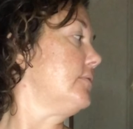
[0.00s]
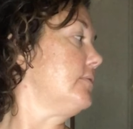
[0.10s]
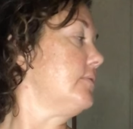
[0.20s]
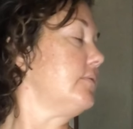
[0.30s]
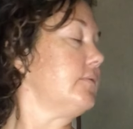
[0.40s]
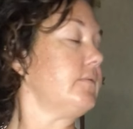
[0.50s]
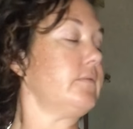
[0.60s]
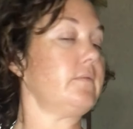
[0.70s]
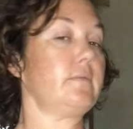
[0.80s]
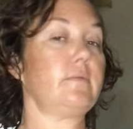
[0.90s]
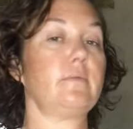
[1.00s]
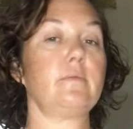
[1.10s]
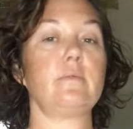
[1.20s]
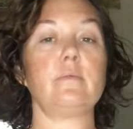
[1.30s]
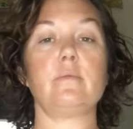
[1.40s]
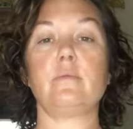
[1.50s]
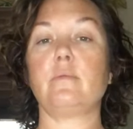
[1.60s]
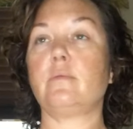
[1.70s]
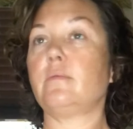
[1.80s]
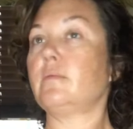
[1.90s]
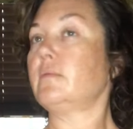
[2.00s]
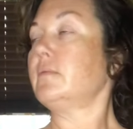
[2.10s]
Nothing is said.